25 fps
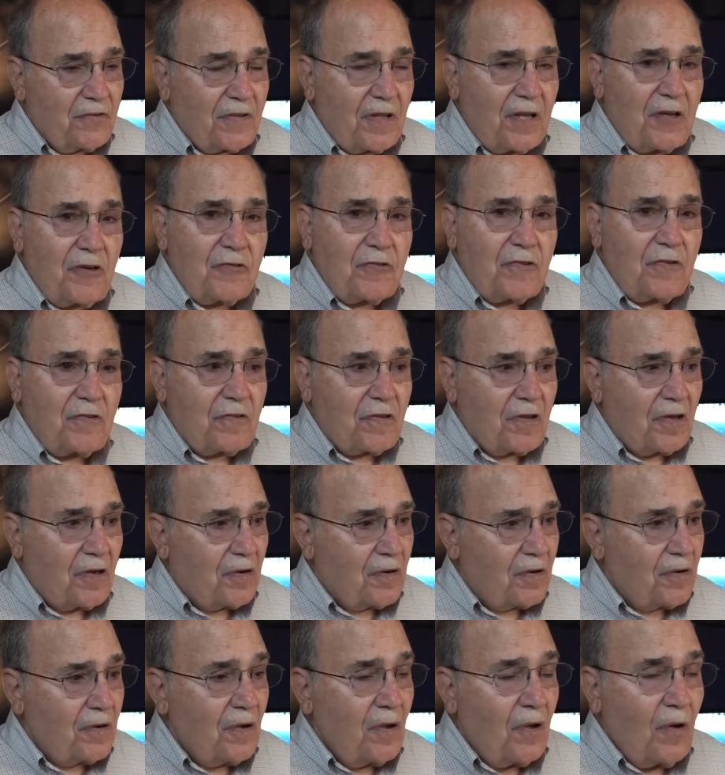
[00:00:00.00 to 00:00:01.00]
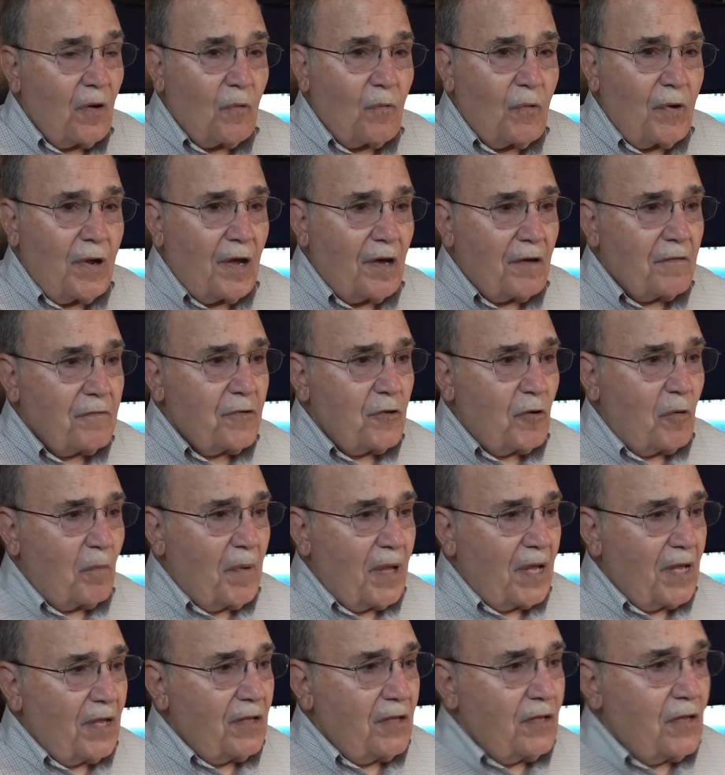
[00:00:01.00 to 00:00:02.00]
stations here. We have
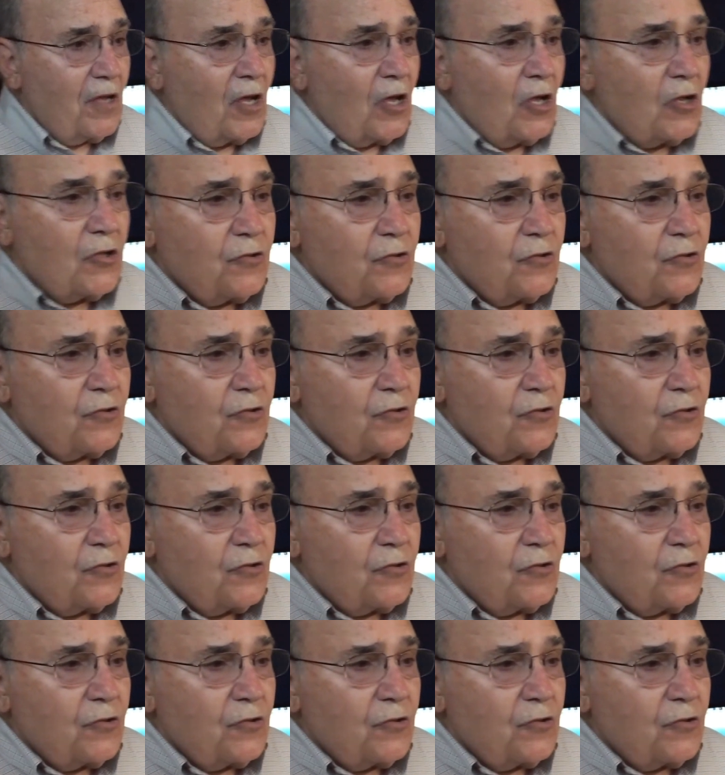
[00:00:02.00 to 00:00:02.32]
domain